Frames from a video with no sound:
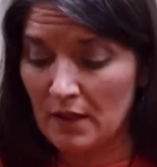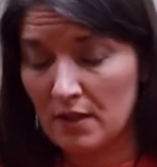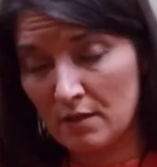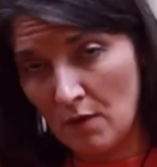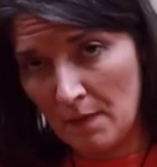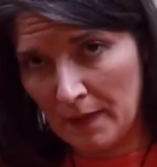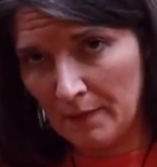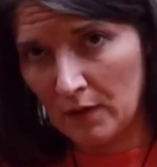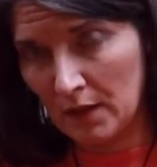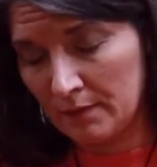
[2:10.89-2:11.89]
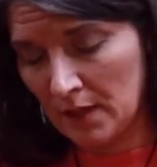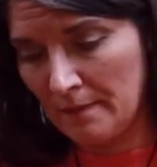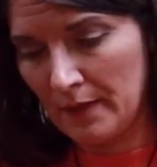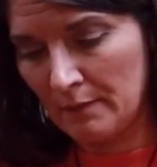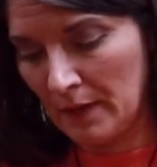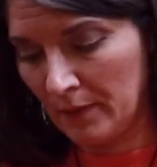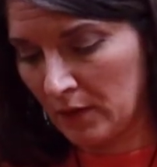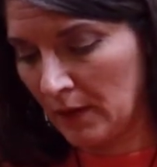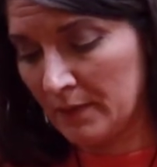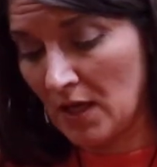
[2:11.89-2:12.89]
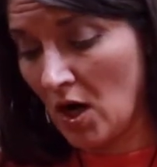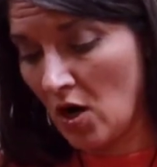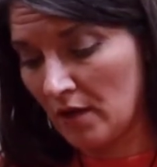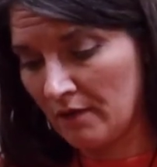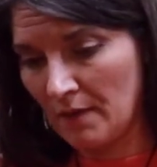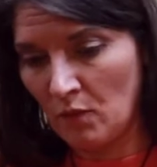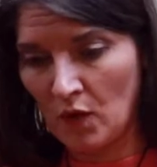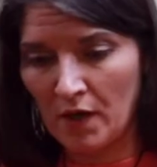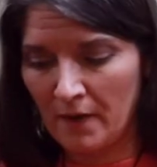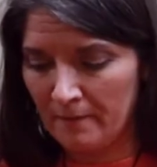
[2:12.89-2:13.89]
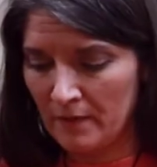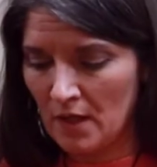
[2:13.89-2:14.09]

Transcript: small paper clips, and big paper clips. All of them work.